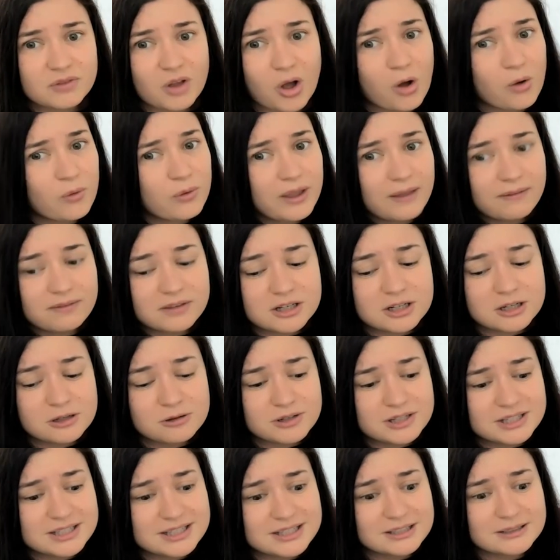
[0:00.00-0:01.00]
all we have to do
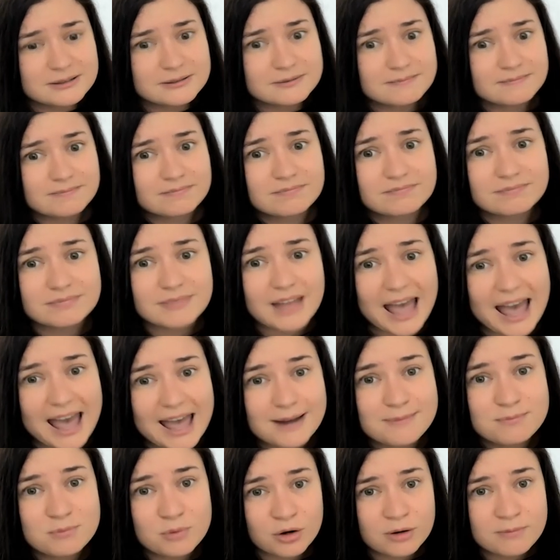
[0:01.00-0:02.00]
is
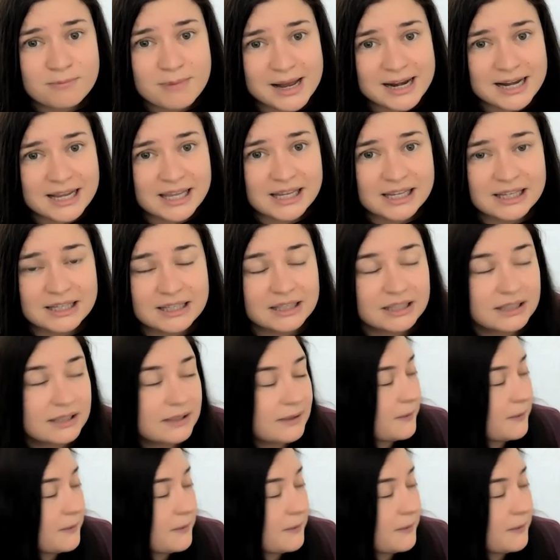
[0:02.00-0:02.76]
add more money,